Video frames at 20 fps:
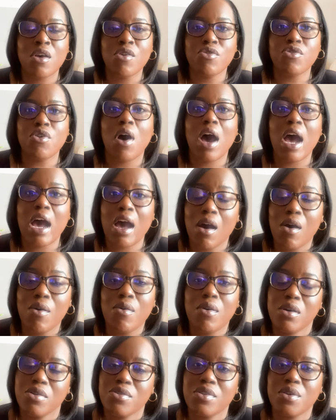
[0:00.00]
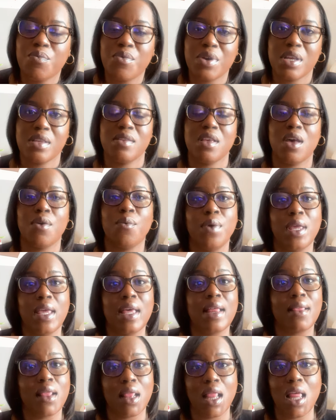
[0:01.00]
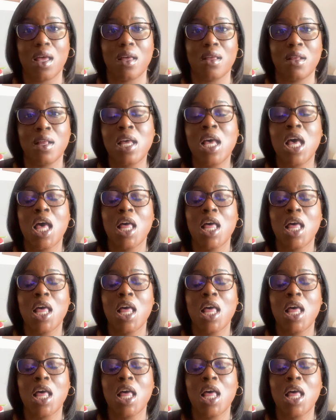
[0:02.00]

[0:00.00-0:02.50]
So how are some ways that we can let